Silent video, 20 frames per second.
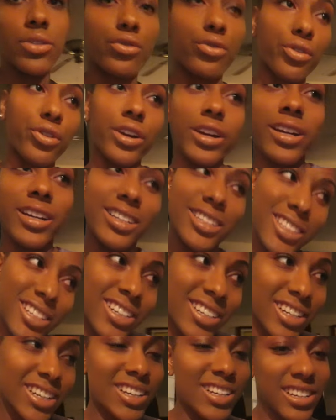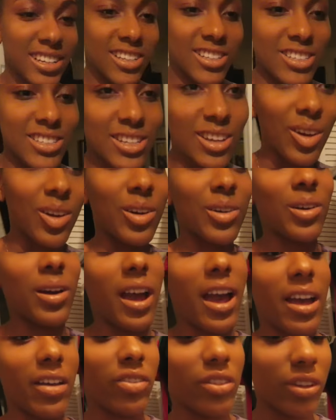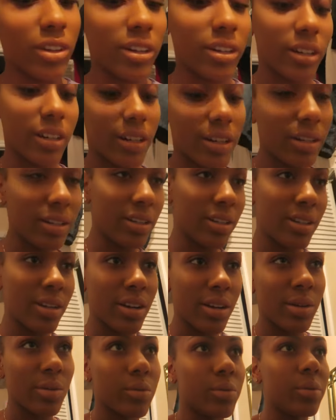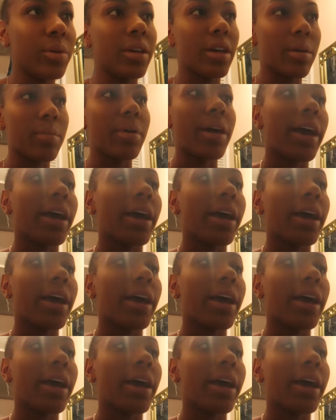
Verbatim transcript: the fridge. So after we get